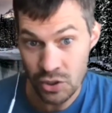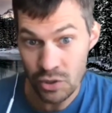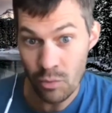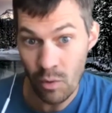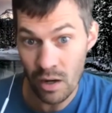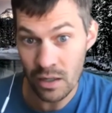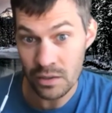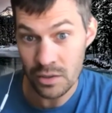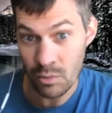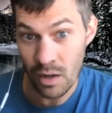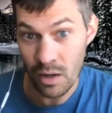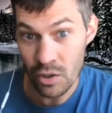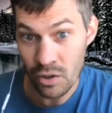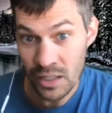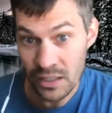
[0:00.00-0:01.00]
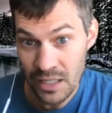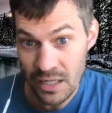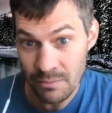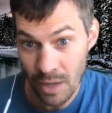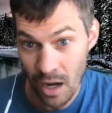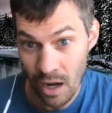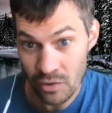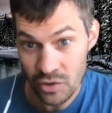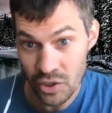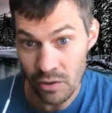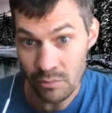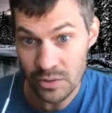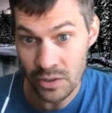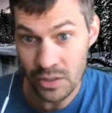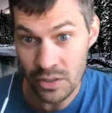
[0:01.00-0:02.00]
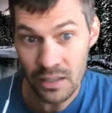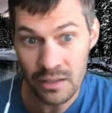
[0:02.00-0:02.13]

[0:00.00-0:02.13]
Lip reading: want to look at them? I'll show them to you.